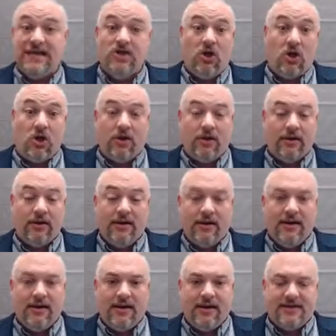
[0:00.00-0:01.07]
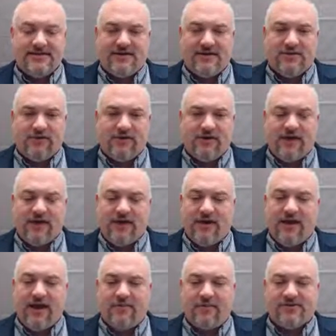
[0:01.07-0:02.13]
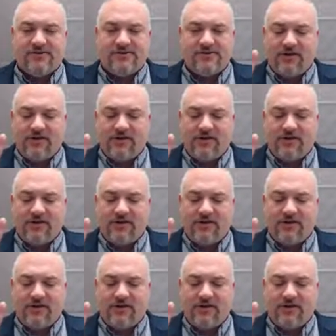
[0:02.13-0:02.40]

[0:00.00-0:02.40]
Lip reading: long as they were in cardiac muscles.